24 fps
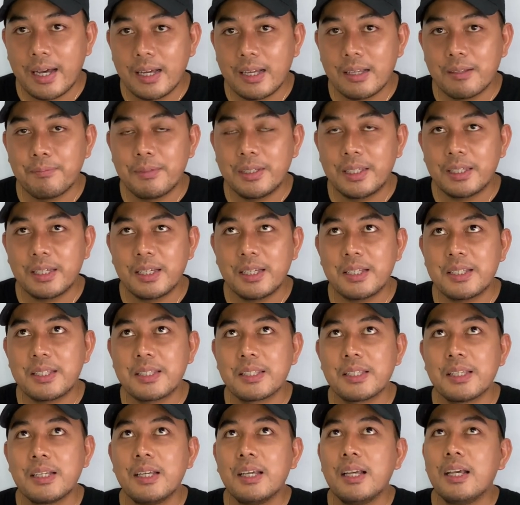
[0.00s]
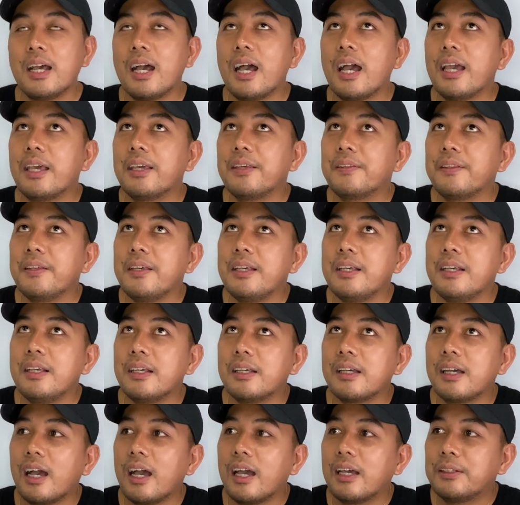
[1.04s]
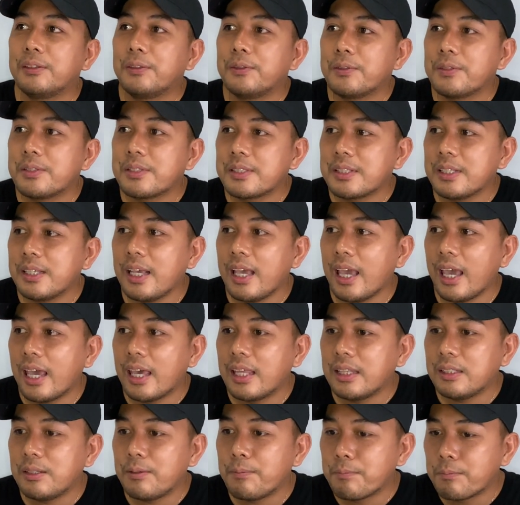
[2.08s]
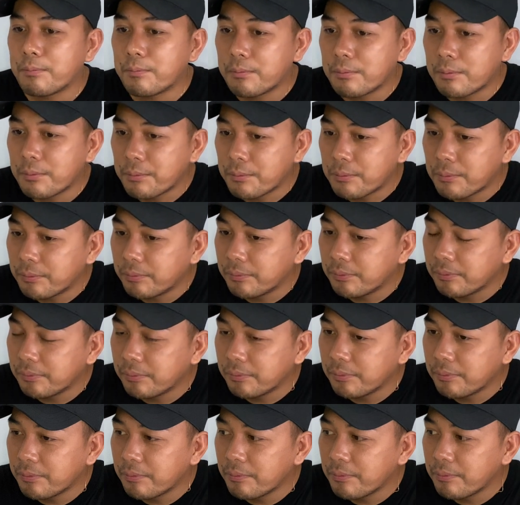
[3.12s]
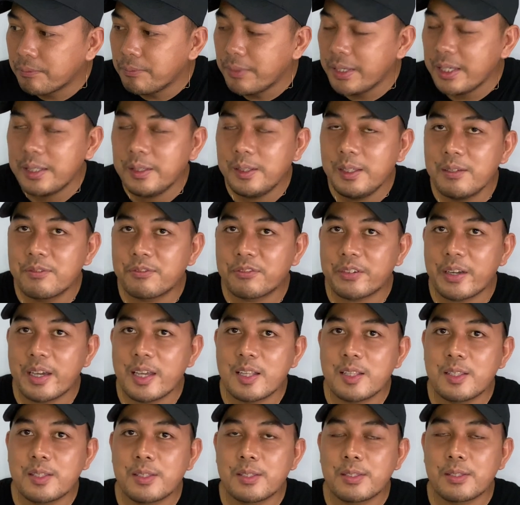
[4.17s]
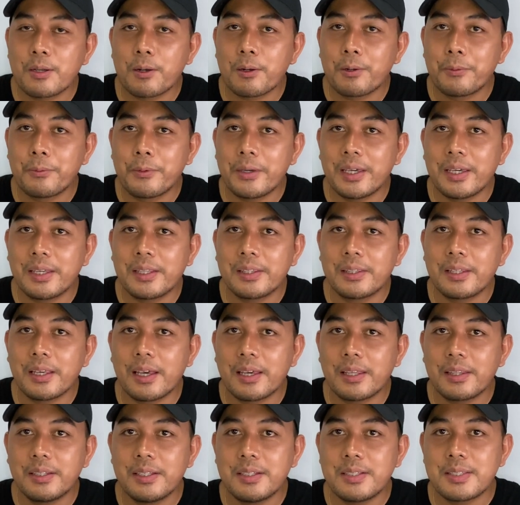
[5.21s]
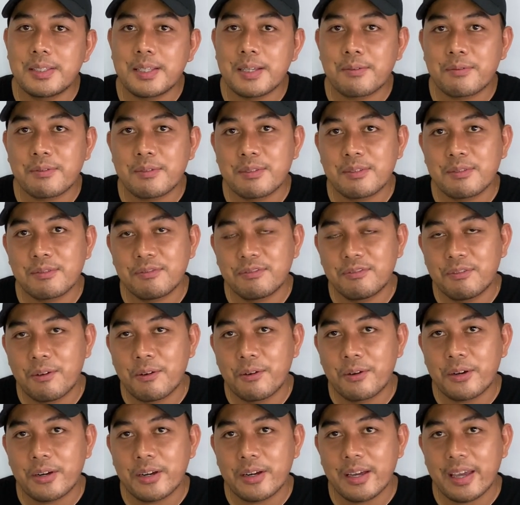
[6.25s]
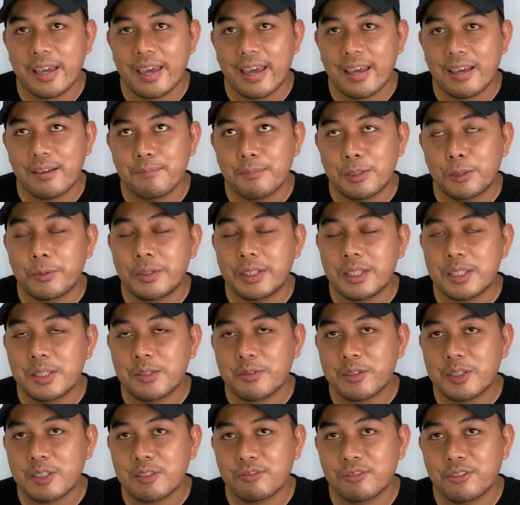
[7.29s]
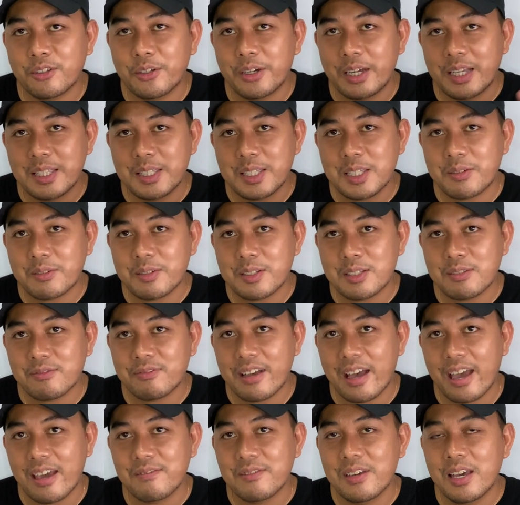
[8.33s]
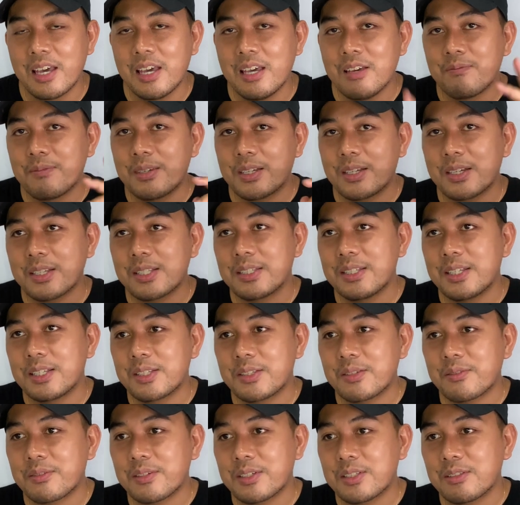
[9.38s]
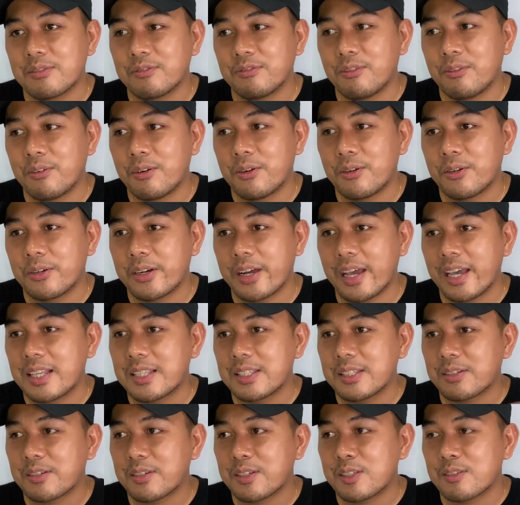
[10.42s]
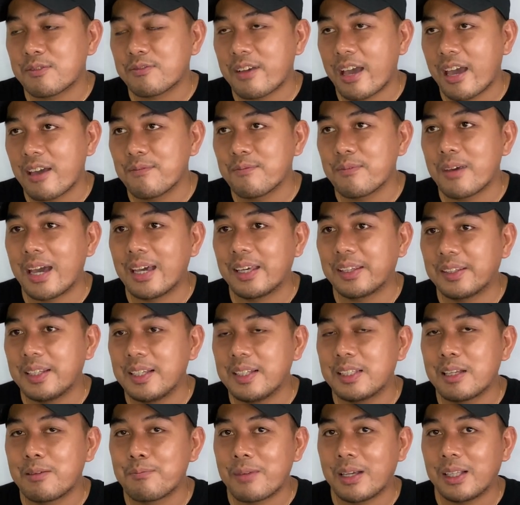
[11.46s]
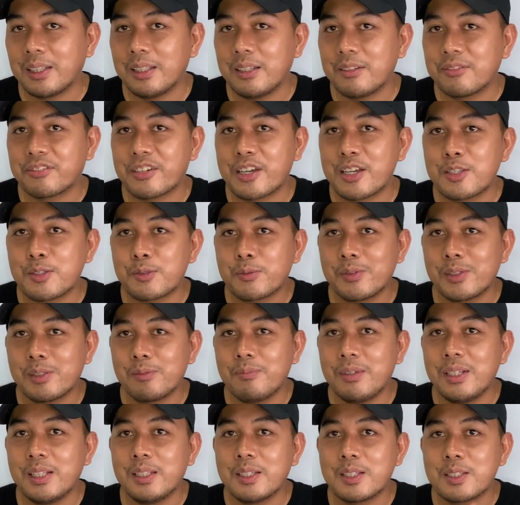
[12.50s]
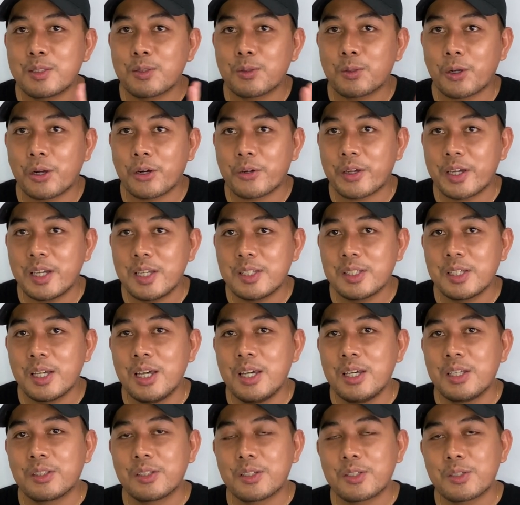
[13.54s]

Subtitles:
because I think I don't see any big difference with the Series 4 between the Series 4 and Series 5, because the Series 4 and Series 5, I think the main difference would be the storage. The